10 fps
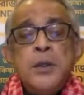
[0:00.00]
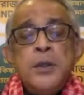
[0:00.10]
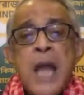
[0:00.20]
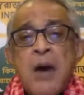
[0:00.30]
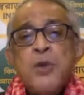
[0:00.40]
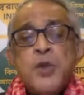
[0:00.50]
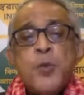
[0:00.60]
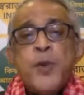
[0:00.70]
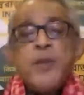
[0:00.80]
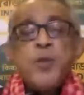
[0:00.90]
now the
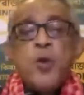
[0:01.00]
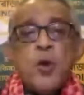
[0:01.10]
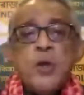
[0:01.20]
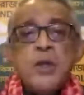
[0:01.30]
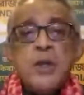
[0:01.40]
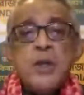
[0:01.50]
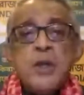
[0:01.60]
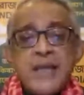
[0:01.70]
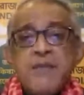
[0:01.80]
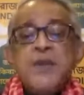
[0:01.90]
Supreme Court has
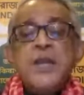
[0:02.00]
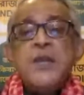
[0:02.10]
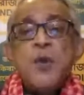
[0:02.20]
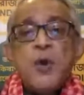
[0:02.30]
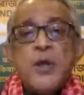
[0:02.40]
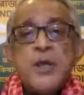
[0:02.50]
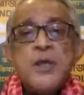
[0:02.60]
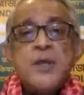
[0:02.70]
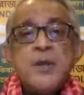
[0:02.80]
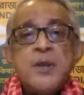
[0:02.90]
given these
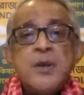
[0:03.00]
orders,